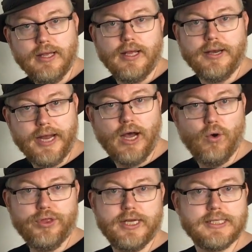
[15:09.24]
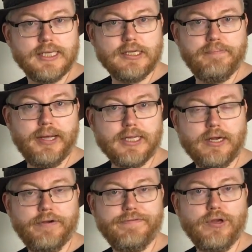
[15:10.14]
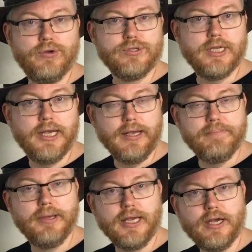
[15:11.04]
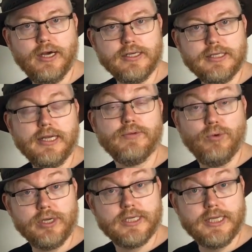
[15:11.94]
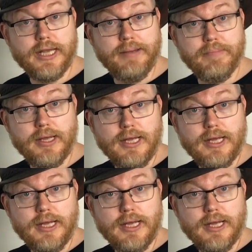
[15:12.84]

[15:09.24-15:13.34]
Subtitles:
Now, this is a bit confusing because it would seem